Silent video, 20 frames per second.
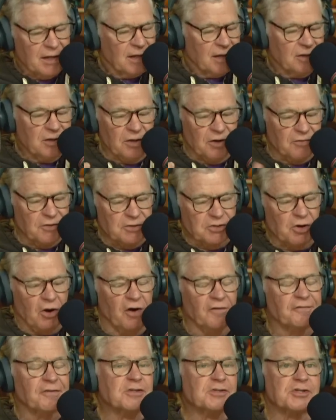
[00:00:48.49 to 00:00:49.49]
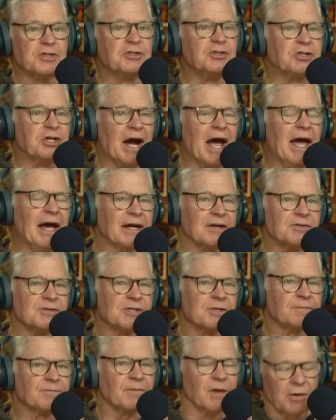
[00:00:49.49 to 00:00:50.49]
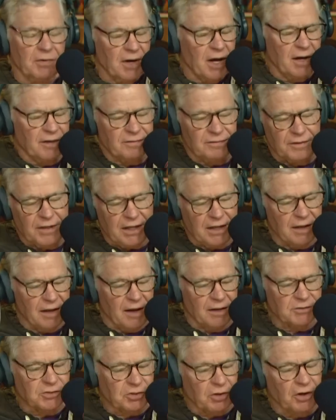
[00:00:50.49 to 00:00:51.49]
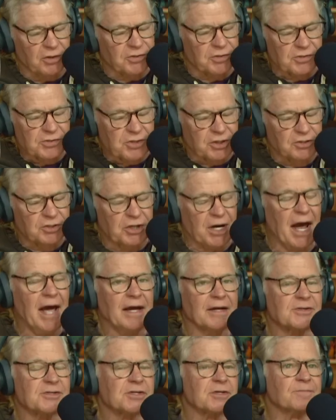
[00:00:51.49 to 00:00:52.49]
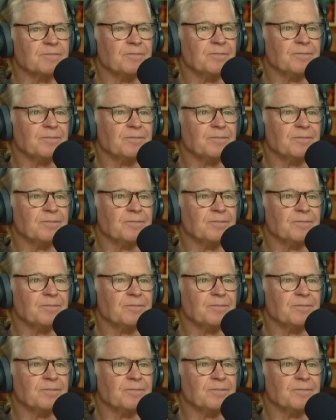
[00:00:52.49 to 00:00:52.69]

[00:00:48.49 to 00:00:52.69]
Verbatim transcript: You know, the Dolphins and Jags, or uh, the uh, Chargers and Jags.